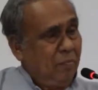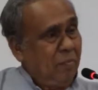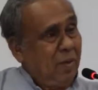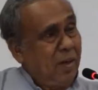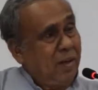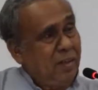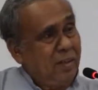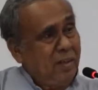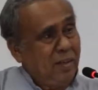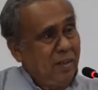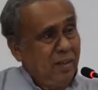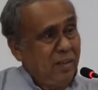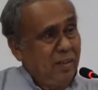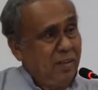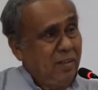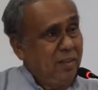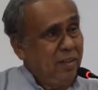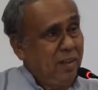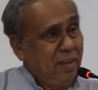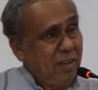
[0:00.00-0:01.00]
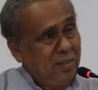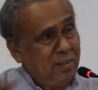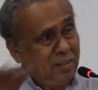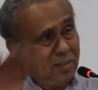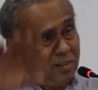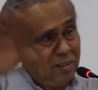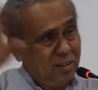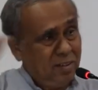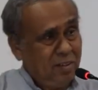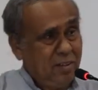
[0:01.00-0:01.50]
but
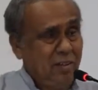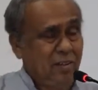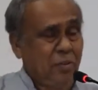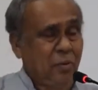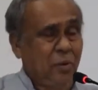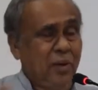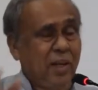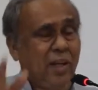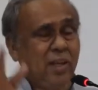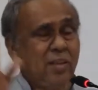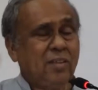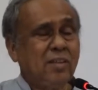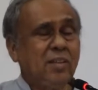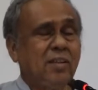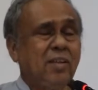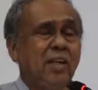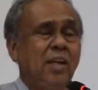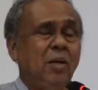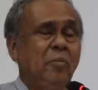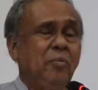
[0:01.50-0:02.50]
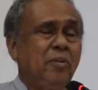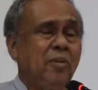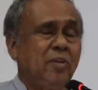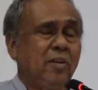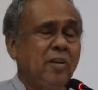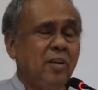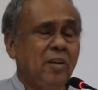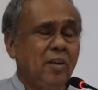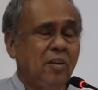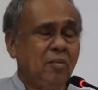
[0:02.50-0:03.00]
this rotation I'm
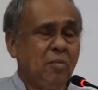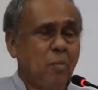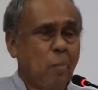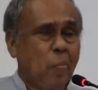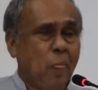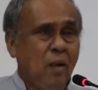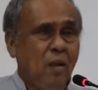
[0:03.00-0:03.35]
talking of.